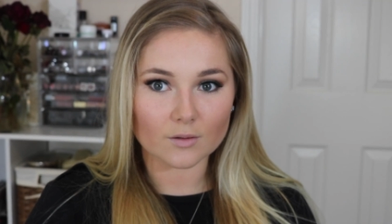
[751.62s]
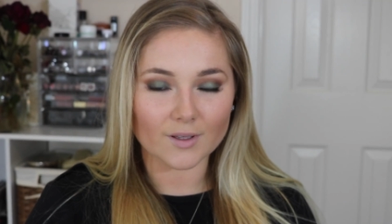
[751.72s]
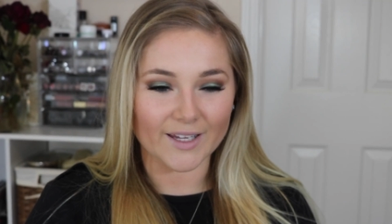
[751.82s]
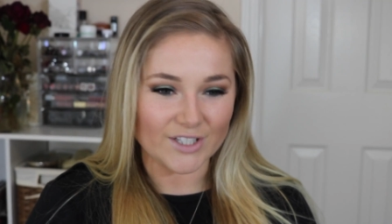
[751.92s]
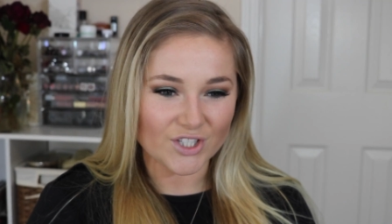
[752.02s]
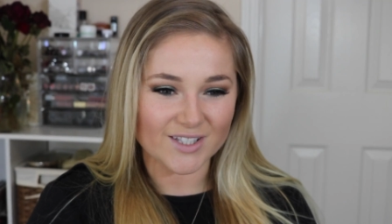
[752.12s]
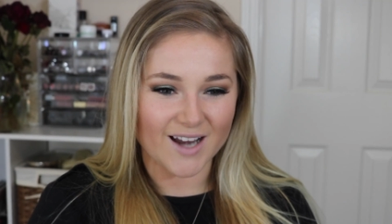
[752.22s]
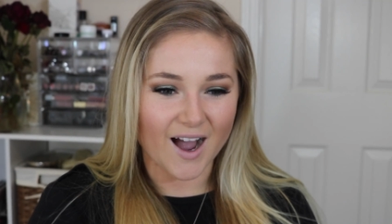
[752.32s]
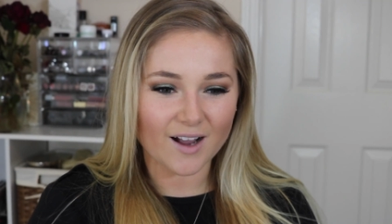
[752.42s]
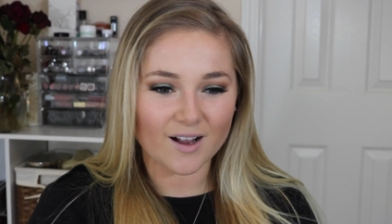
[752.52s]
like just
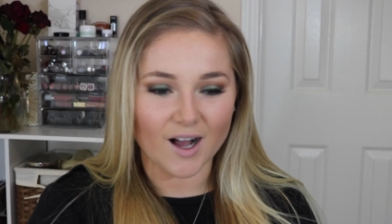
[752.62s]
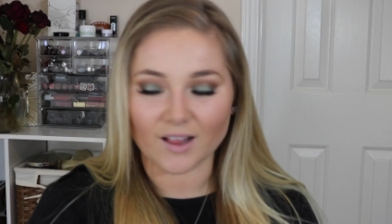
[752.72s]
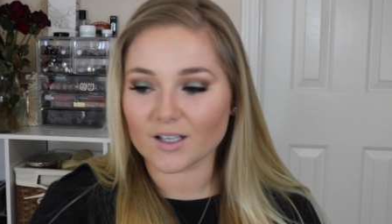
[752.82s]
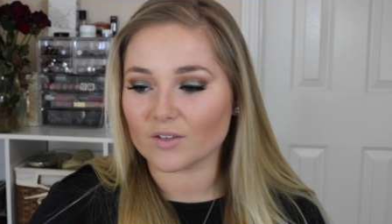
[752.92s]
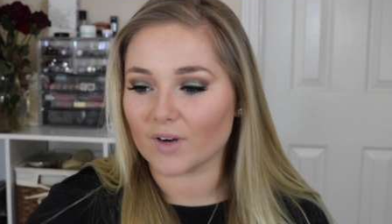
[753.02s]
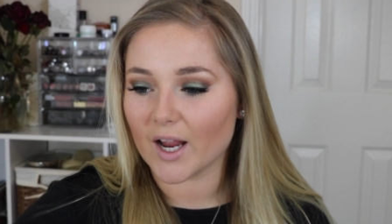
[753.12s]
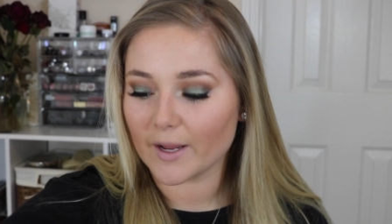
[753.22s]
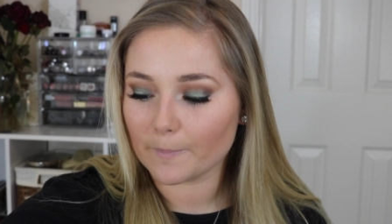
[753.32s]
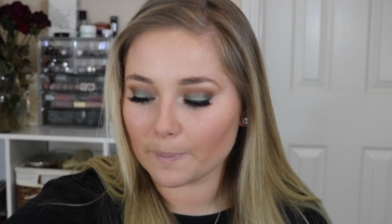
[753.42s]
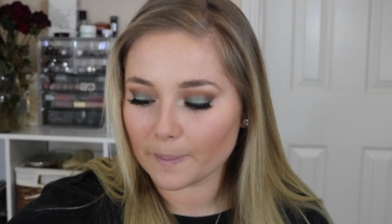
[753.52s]
not colored right.
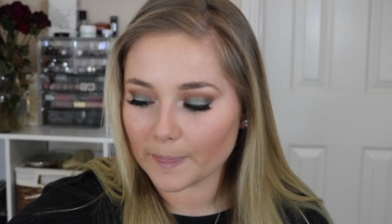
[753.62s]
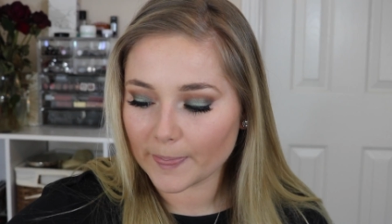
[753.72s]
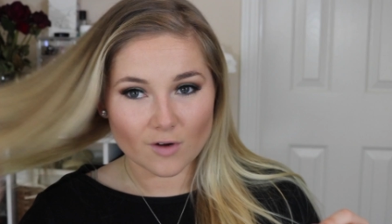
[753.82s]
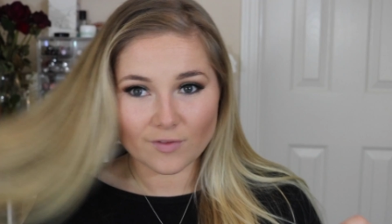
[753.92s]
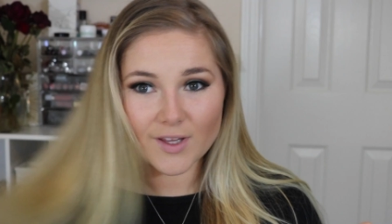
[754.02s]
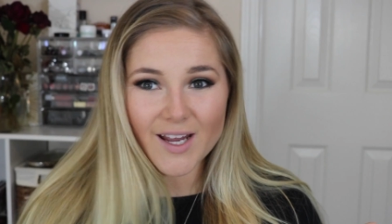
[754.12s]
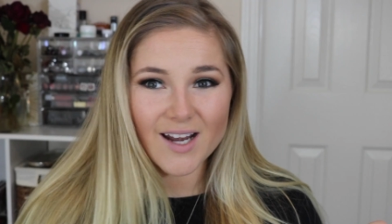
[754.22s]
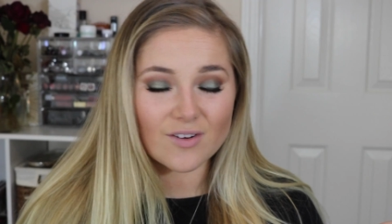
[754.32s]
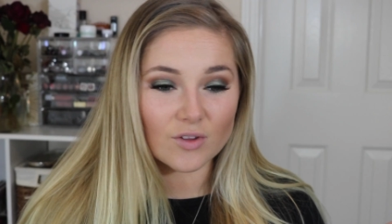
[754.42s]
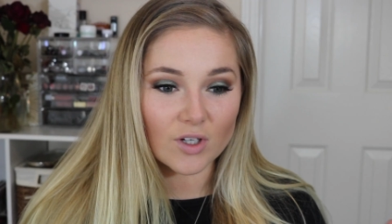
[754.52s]
Hopefully I
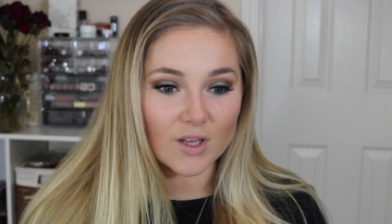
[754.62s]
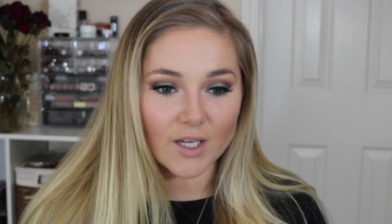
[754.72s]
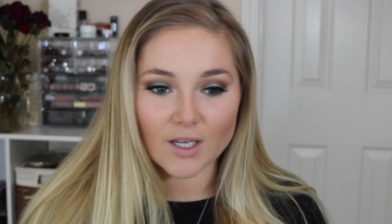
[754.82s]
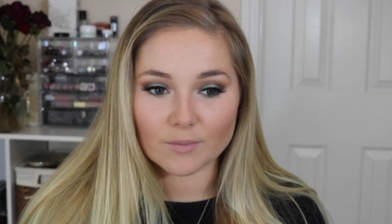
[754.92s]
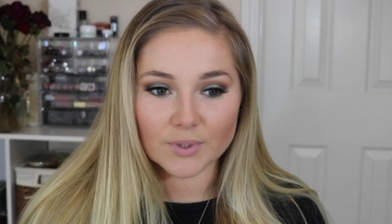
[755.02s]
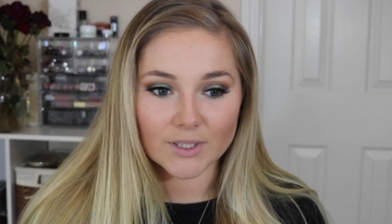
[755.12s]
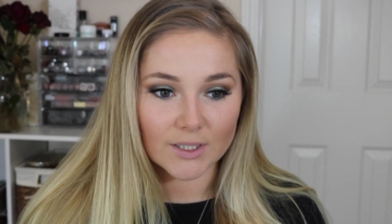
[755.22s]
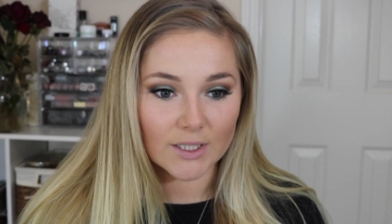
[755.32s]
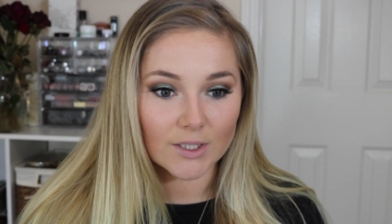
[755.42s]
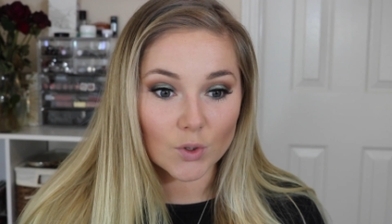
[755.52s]
don't look like a
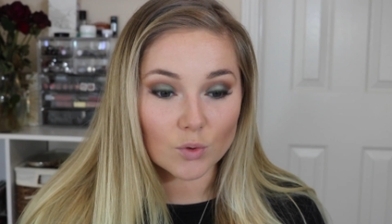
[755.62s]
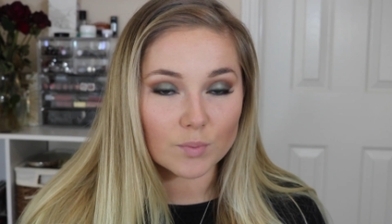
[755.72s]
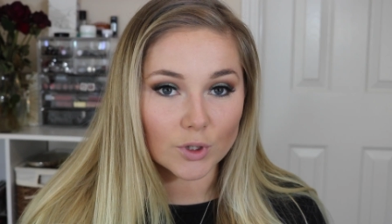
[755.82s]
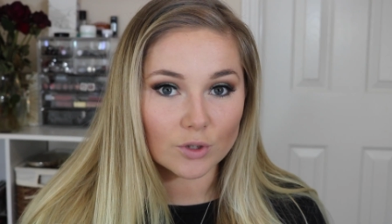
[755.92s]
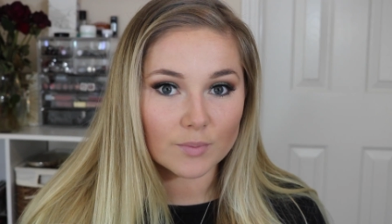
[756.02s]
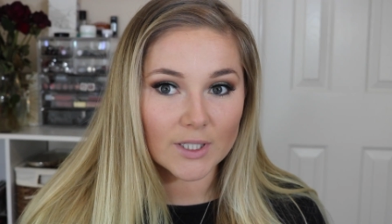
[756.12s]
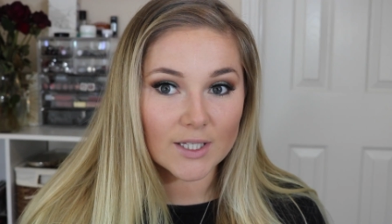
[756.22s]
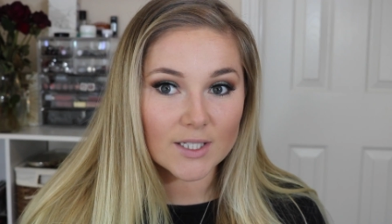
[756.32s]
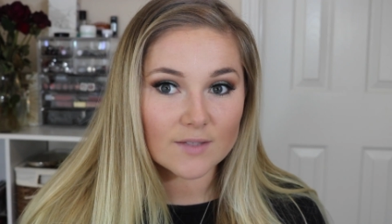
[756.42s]
complete Oompa Loompa in this